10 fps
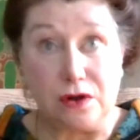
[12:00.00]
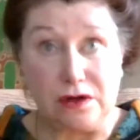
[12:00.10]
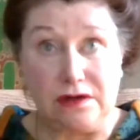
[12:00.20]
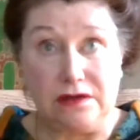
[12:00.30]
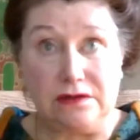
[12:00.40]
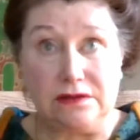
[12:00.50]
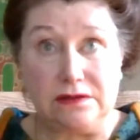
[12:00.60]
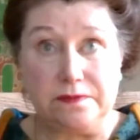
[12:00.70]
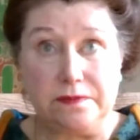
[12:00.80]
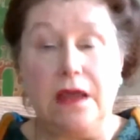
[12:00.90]

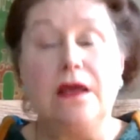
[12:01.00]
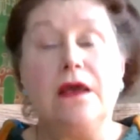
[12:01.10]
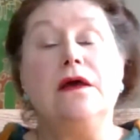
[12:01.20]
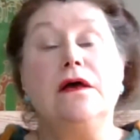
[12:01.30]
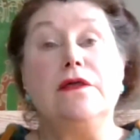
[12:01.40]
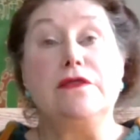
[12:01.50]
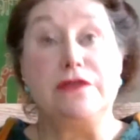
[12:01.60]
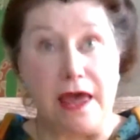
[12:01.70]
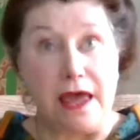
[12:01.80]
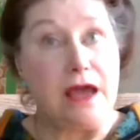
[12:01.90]
Scotland.
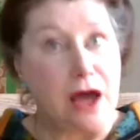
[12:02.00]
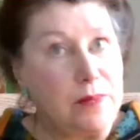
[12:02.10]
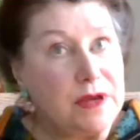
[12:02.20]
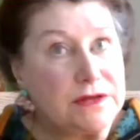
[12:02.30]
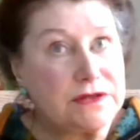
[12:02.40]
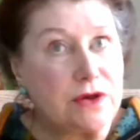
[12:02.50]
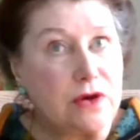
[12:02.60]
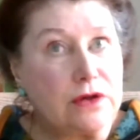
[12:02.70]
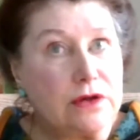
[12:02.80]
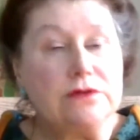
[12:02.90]
They, up in
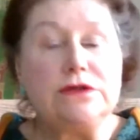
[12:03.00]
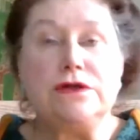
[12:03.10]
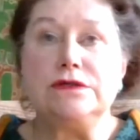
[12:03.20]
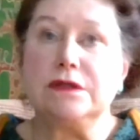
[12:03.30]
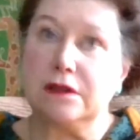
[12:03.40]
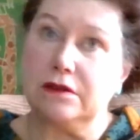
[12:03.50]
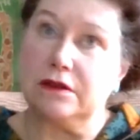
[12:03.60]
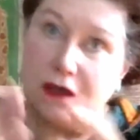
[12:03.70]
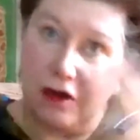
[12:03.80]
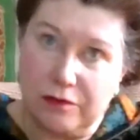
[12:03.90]
Scotland, using
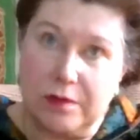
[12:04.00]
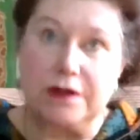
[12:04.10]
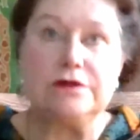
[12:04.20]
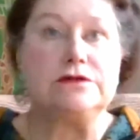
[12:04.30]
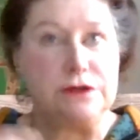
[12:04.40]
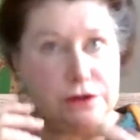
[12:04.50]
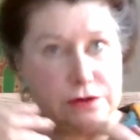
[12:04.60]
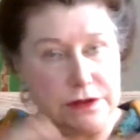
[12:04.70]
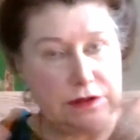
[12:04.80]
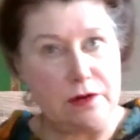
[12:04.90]
the government,
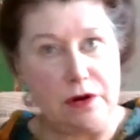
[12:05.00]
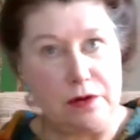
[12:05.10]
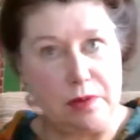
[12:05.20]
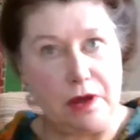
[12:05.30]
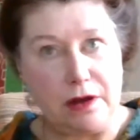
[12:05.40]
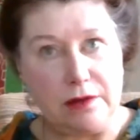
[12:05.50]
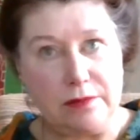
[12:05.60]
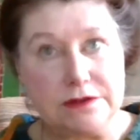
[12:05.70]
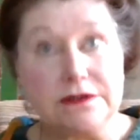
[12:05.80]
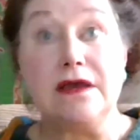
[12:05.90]
using their own
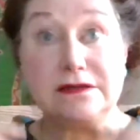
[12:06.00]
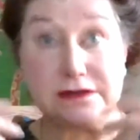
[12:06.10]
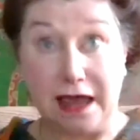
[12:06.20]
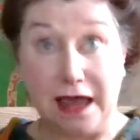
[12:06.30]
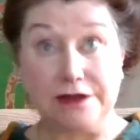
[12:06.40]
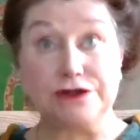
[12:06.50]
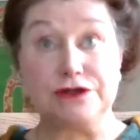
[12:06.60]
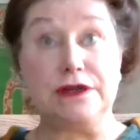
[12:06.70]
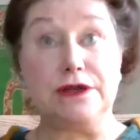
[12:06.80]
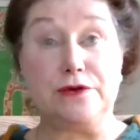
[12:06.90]
parliament, has
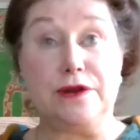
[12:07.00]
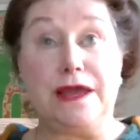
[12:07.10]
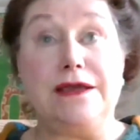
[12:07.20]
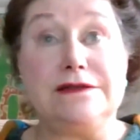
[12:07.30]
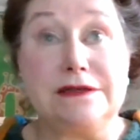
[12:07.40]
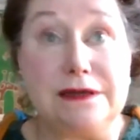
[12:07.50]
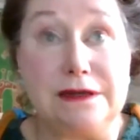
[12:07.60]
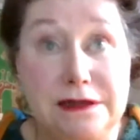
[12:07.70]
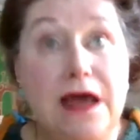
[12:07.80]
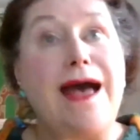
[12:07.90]
actually
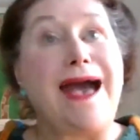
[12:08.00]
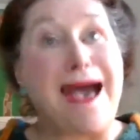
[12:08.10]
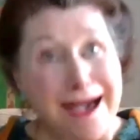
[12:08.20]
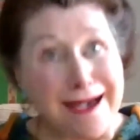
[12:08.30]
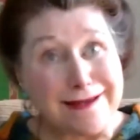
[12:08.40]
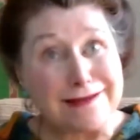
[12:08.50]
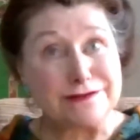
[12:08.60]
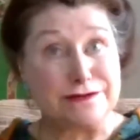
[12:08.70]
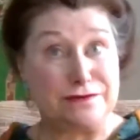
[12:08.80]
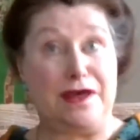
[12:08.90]
created
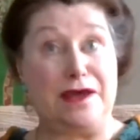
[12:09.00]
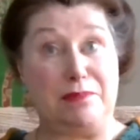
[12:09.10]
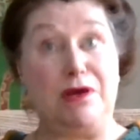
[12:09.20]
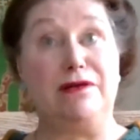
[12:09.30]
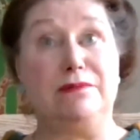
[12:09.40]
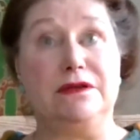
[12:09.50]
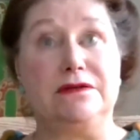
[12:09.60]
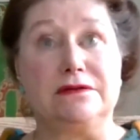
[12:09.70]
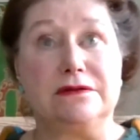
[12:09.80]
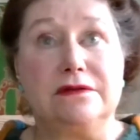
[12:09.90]
acts of their
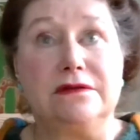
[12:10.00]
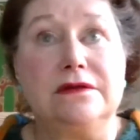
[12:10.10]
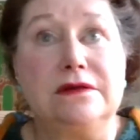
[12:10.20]
parliament